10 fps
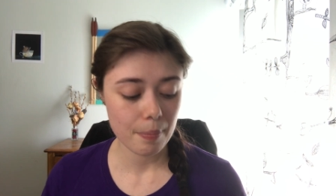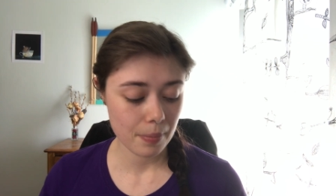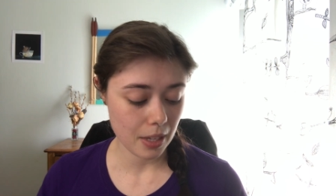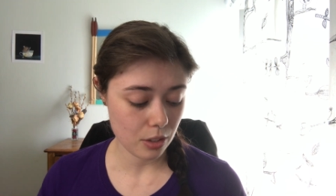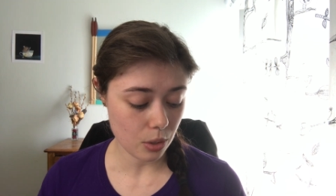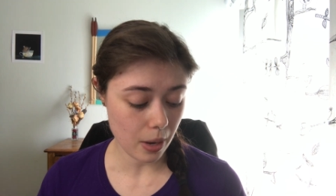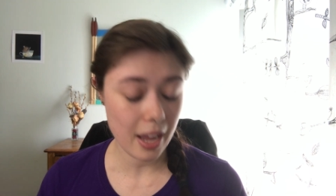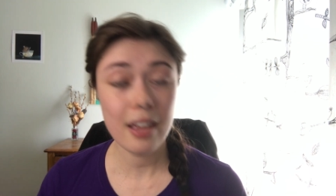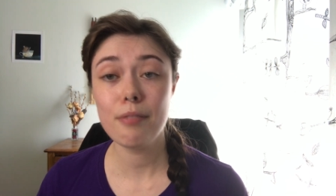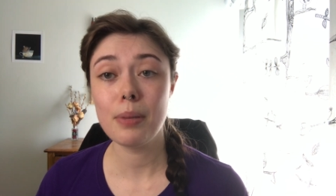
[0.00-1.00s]
And so
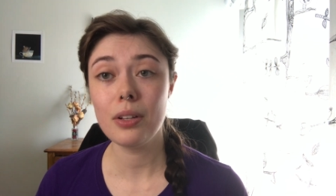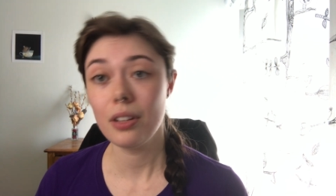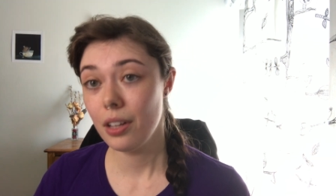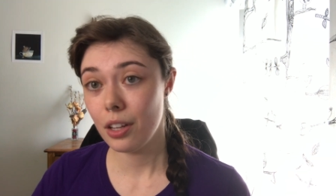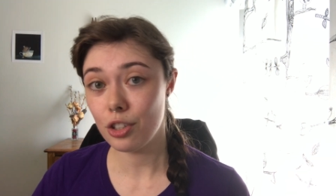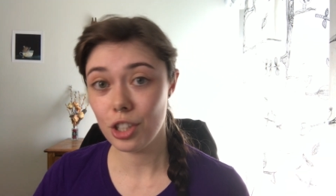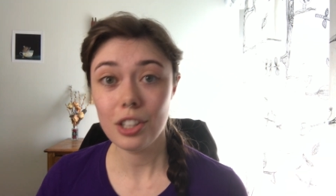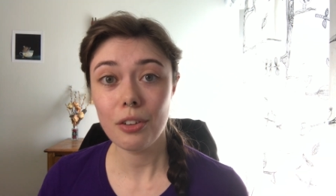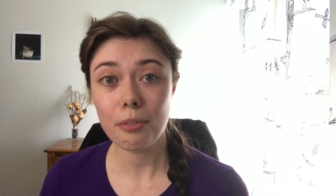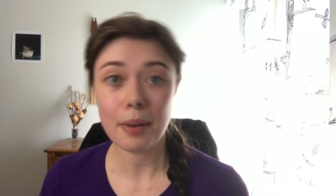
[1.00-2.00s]
I have built a
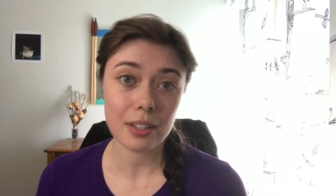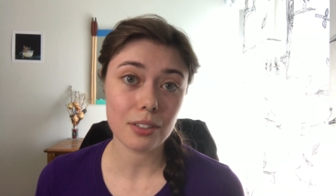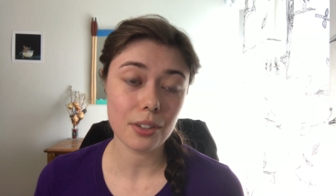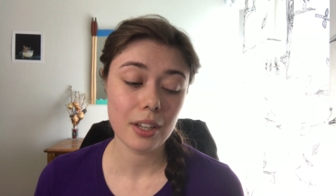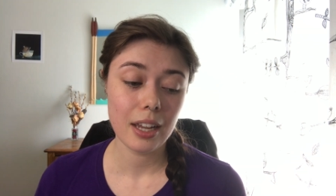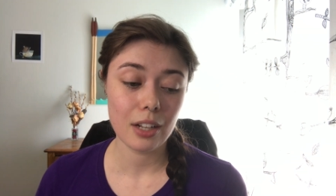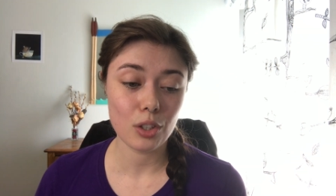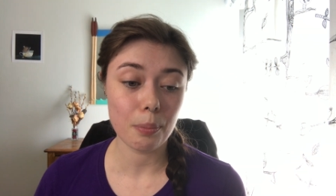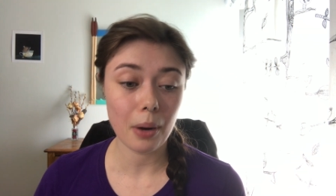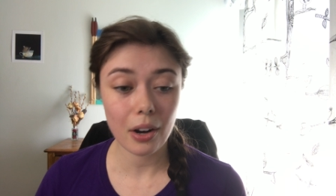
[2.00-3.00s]
shitload of muscle, and
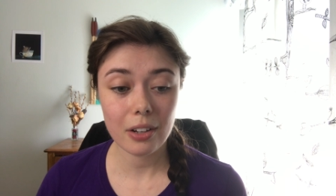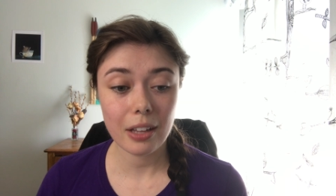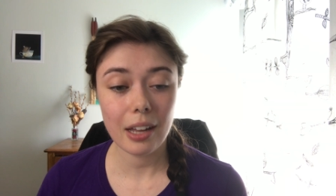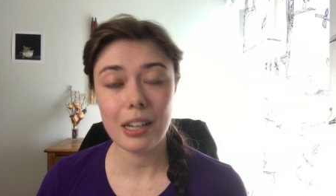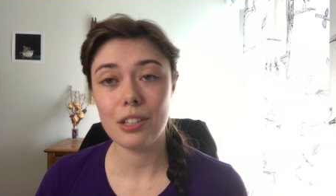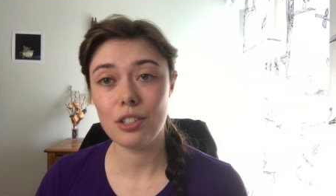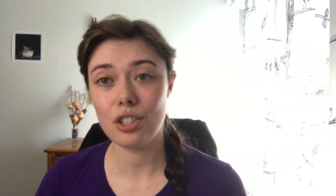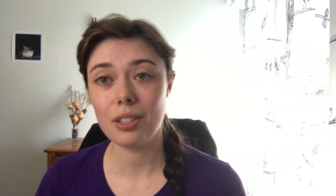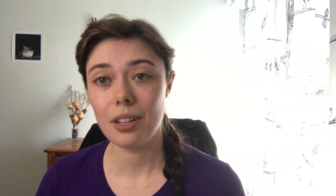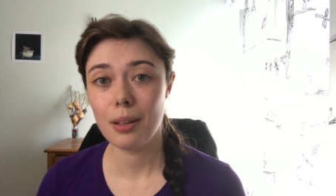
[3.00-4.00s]
so part of that is
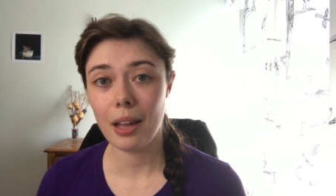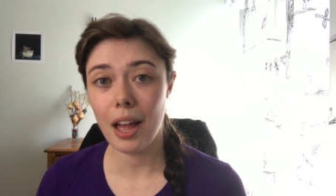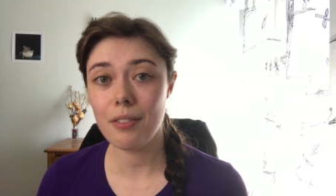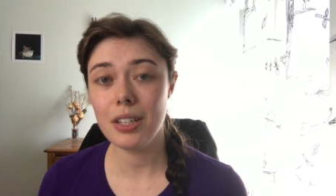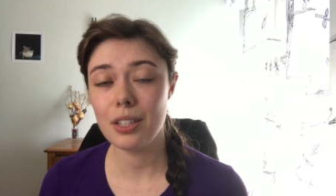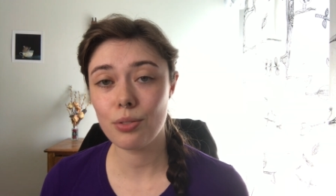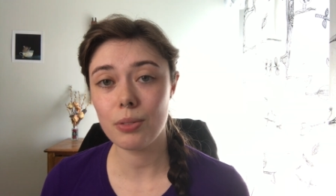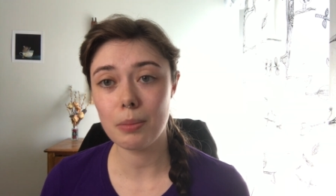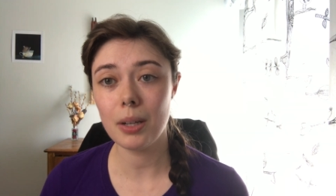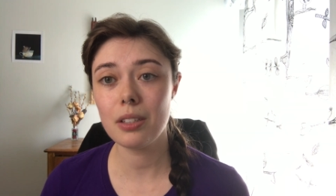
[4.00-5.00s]
just heaviness
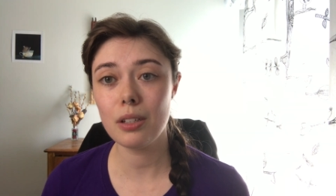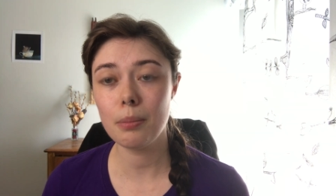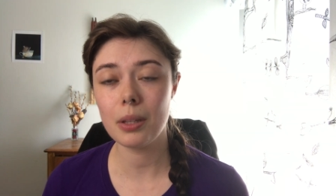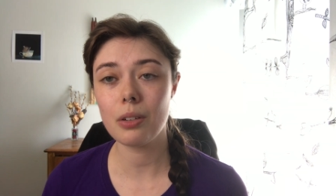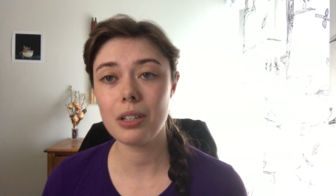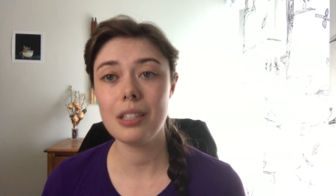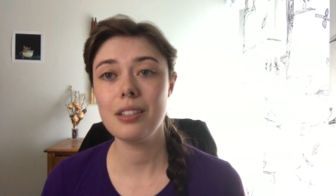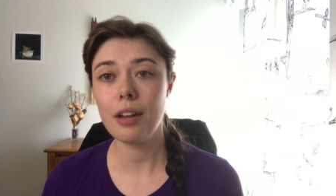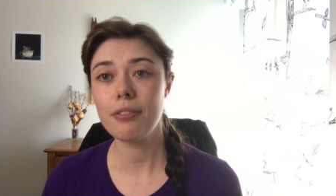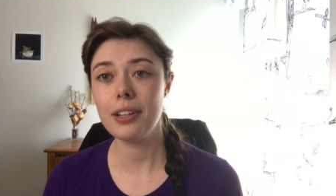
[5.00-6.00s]
from the muscle, but there is
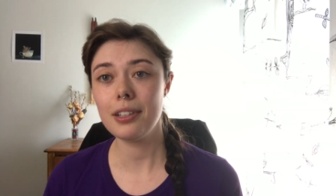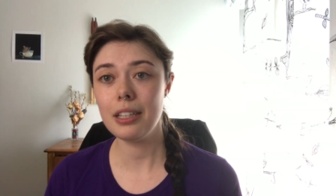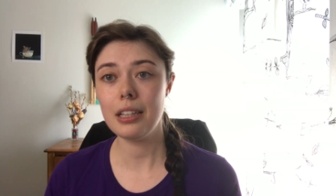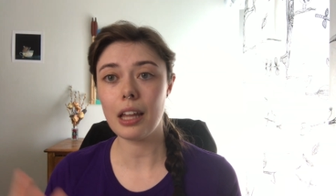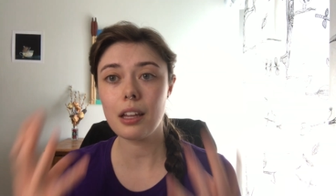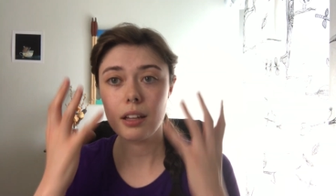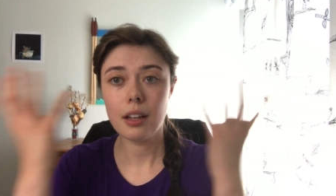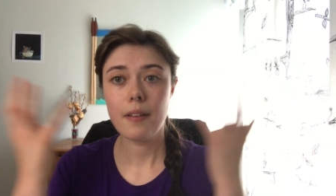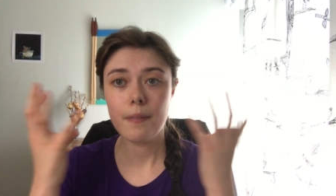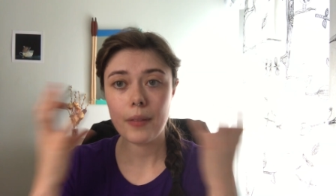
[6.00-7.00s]
definitely, like,
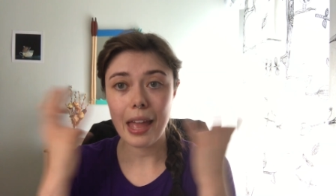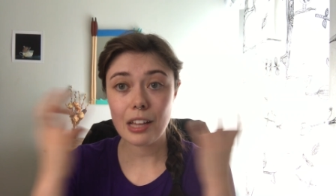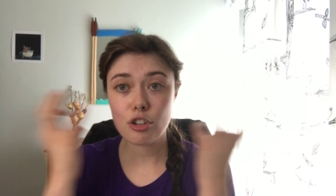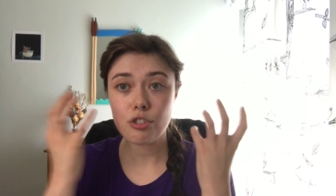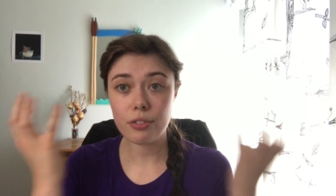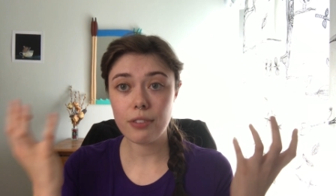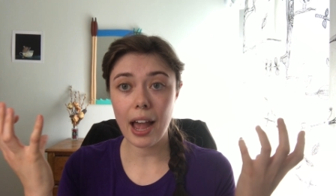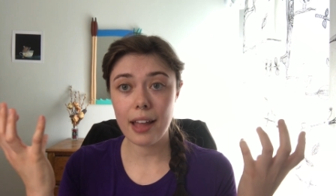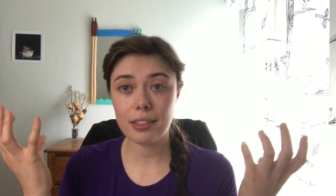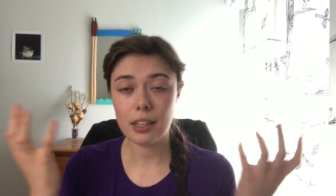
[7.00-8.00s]
extra
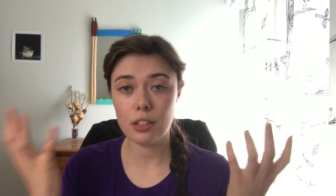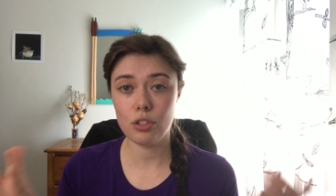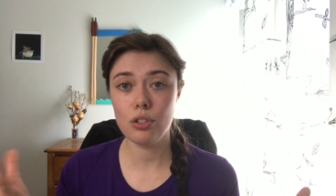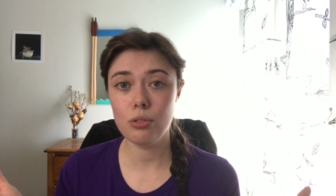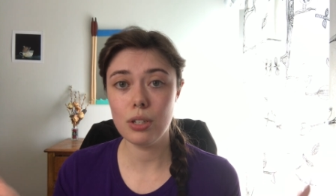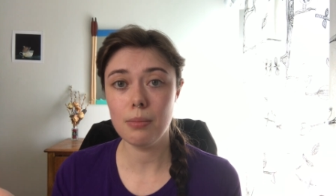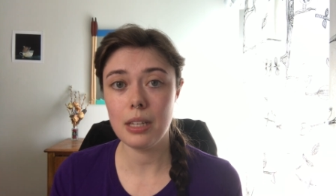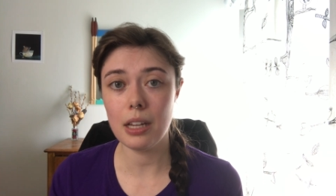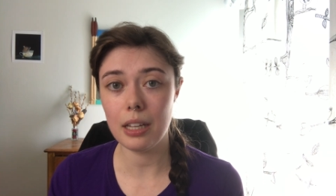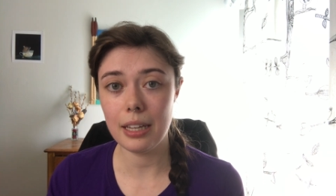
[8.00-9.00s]
fat that is due to
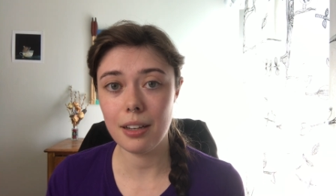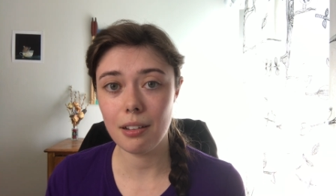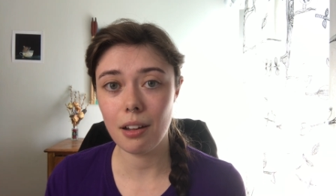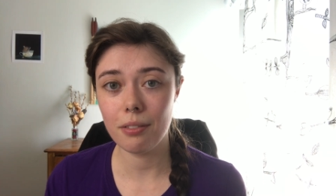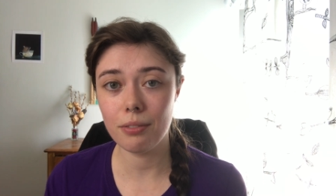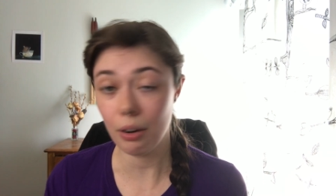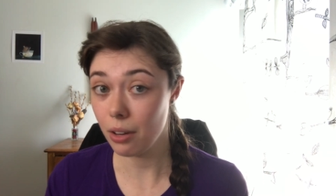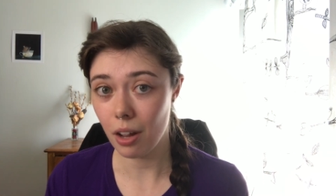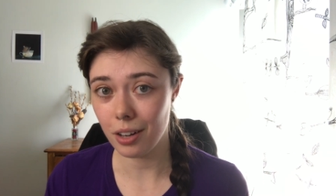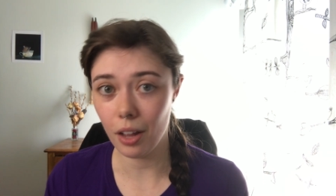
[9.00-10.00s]
me eating
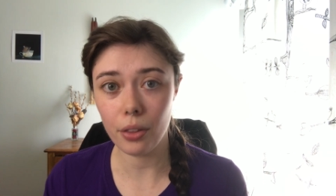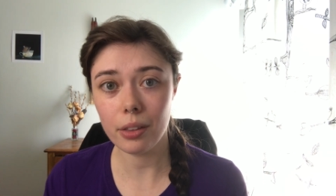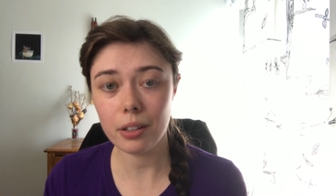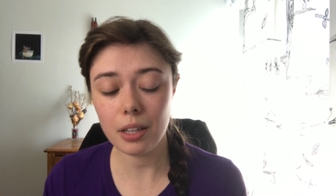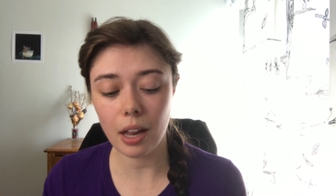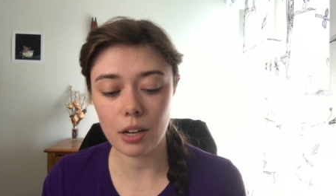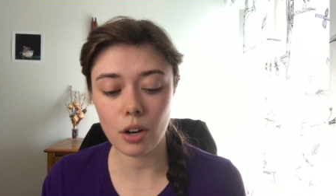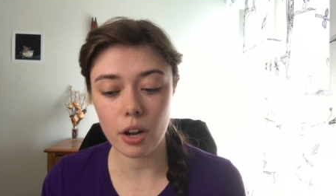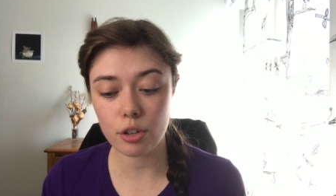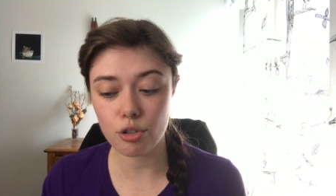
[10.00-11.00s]
very unhealthily and
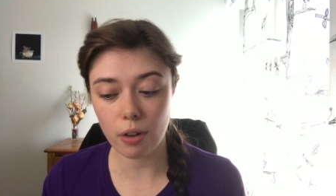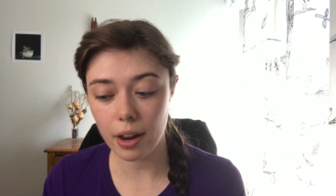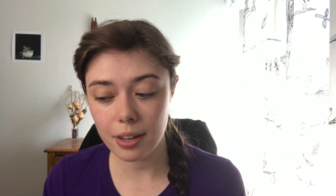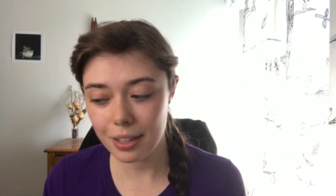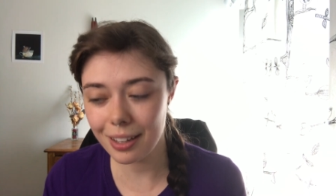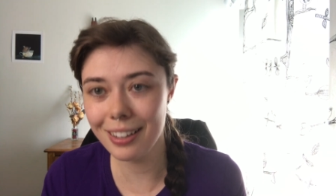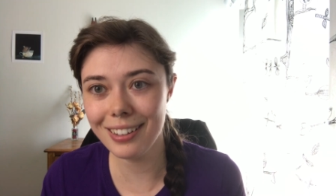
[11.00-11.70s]
not trying.